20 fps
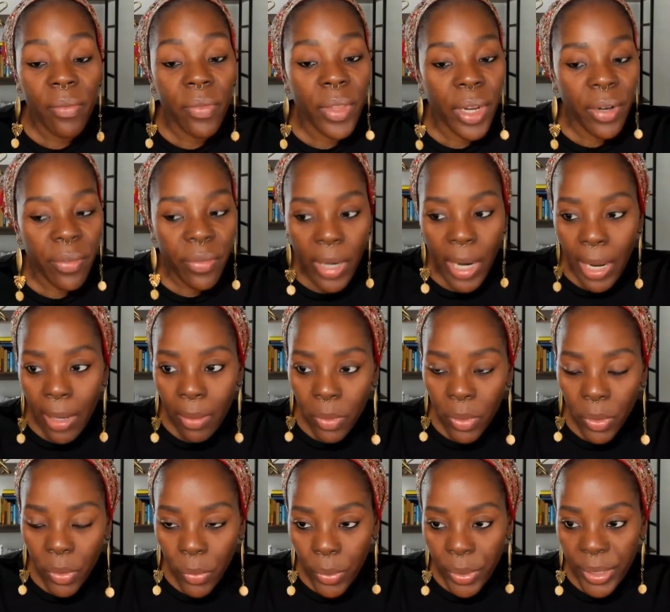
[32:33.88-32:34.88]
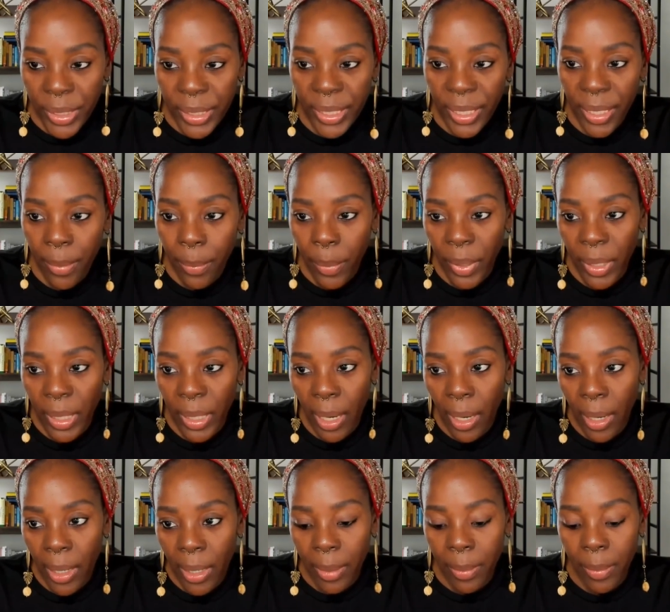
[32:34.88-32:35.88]
I've never outsourced it, but
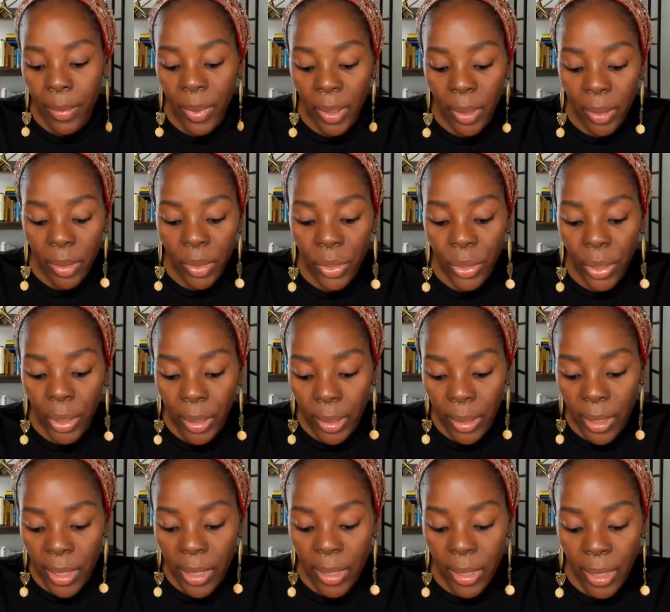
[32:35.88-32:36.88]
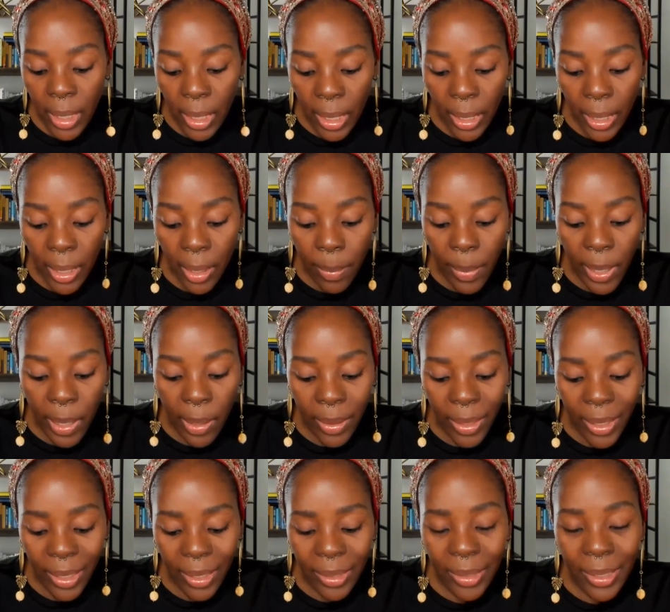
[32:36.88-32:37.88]
I'm certainly thinking
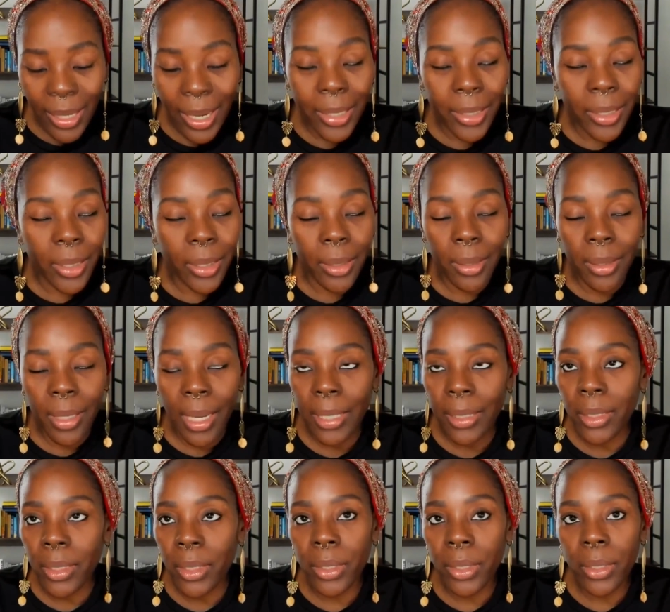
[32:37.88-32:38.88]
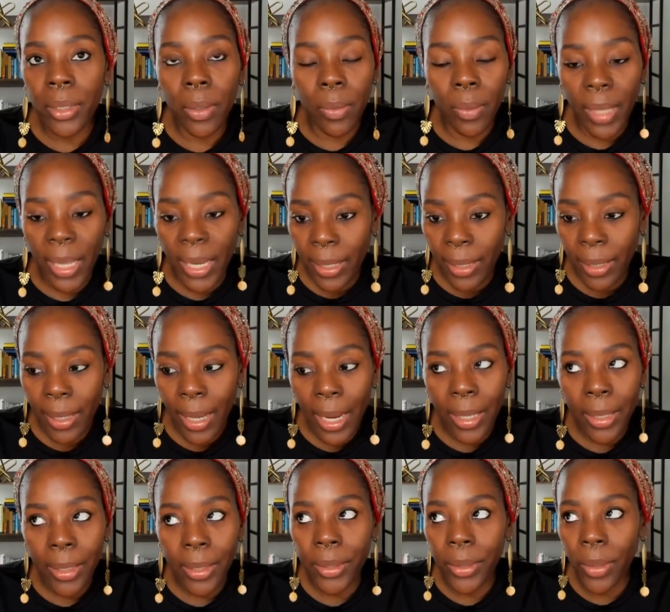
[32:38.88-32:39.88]
about it because I just don't like it.
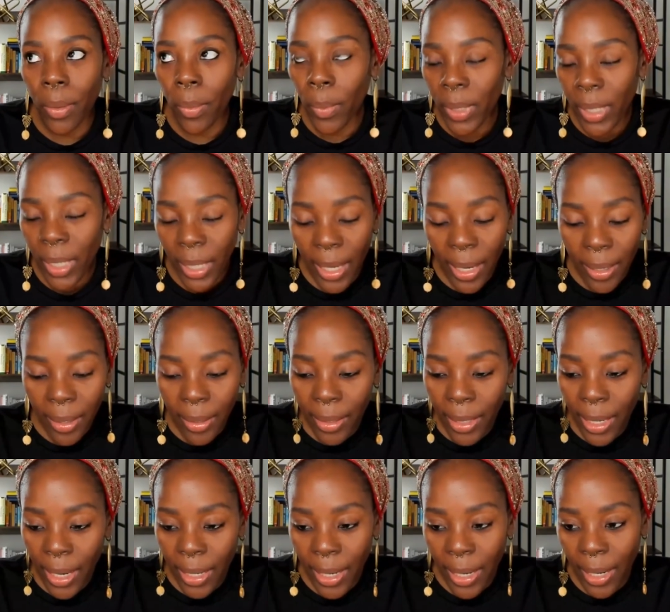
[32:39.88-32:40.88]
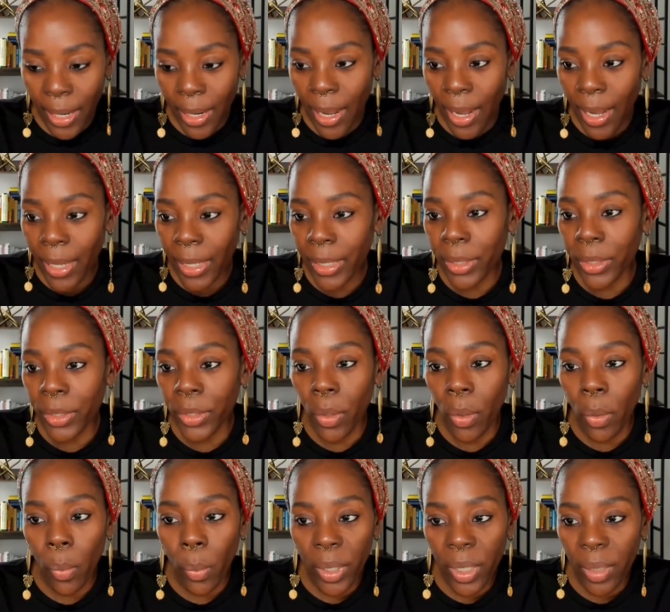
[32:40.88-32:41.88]
I don't want to get good at it. I
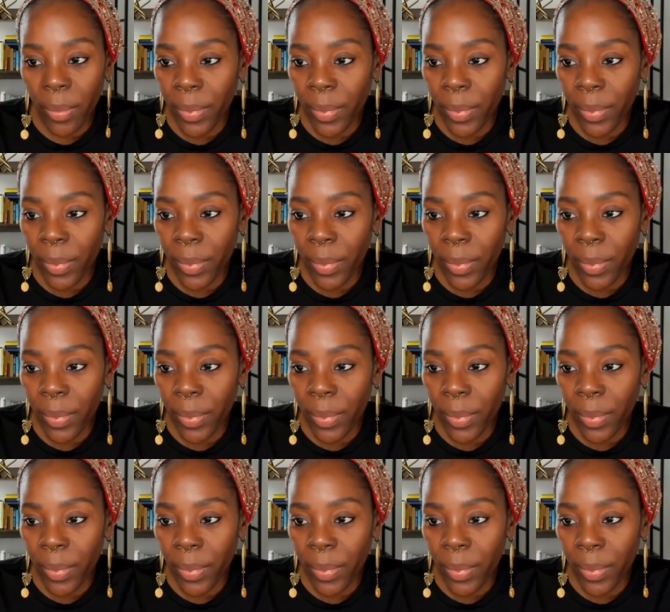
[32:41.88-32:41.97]
don't